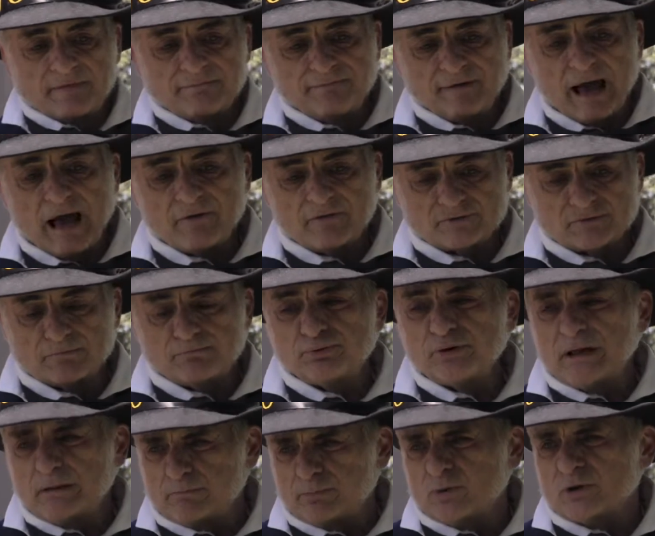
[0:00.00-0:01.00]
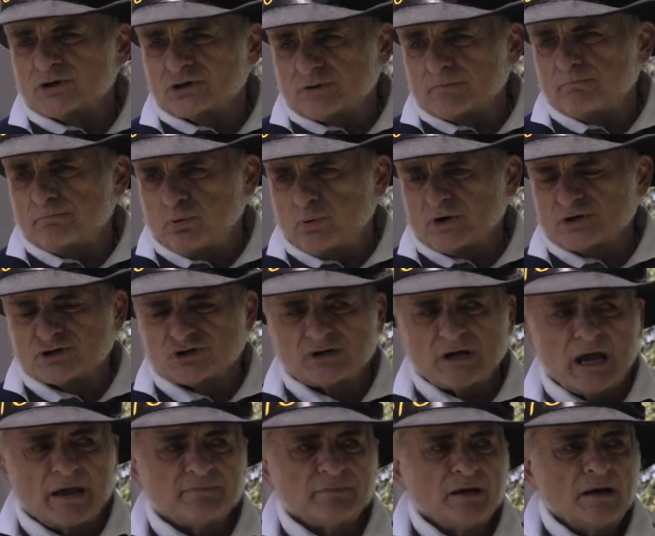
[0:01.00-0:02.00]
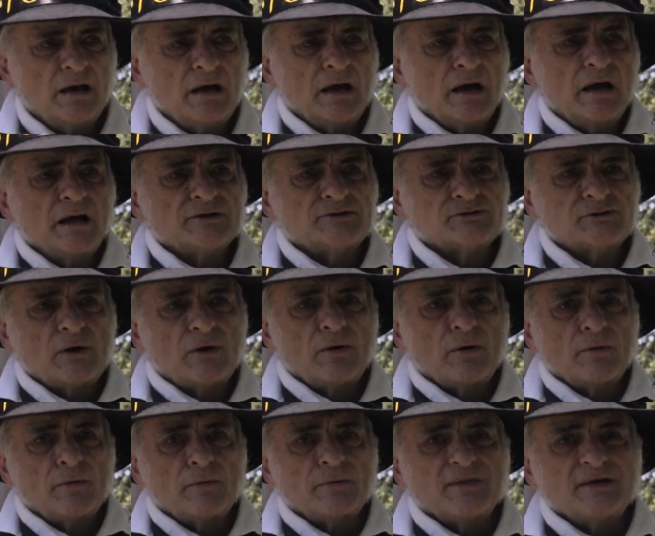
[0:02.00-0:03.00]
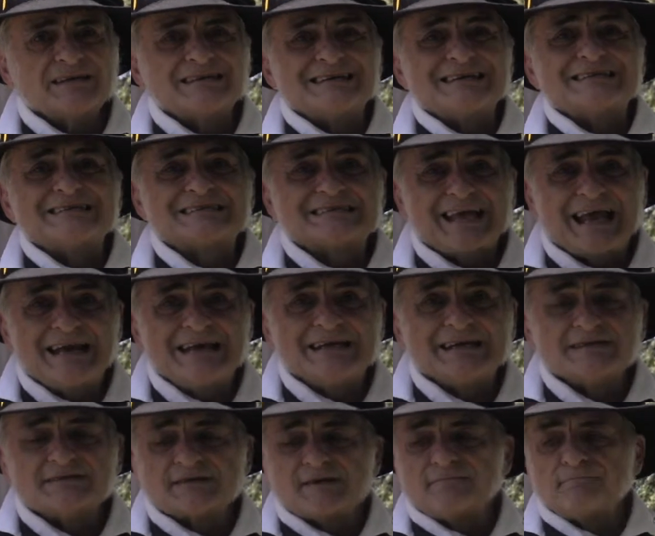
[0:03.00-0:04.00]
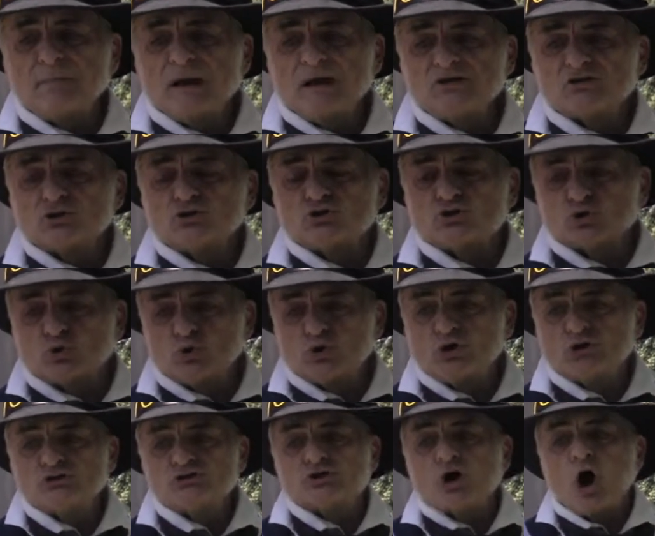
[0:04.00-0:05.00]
flag was in pretty poor shape, and so the descendants of Major George